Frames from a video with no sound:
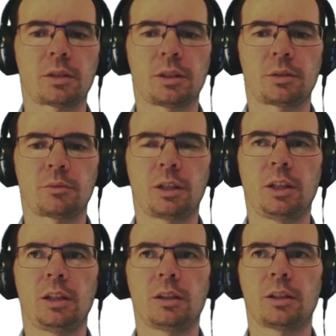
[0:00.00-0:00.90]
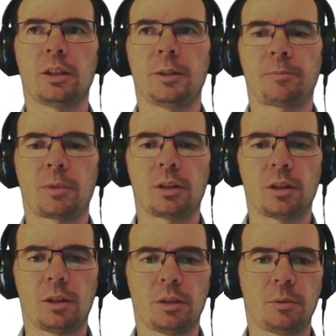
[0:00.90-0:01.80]
of the cake.
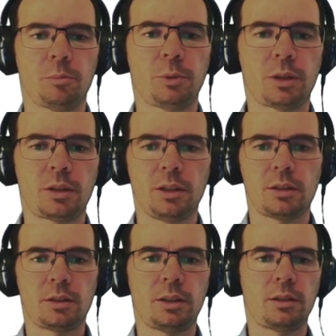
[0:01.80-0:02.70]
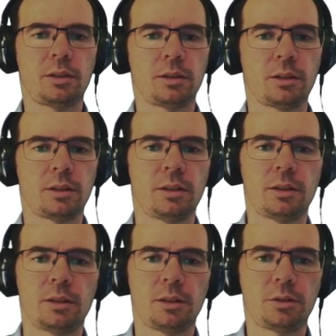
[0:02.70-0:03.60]
But instead,
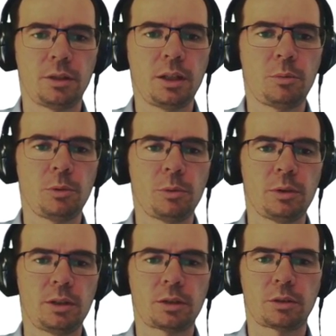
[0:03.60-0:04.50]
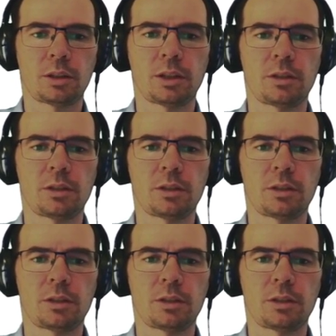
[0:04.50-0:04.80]
today we will discretize the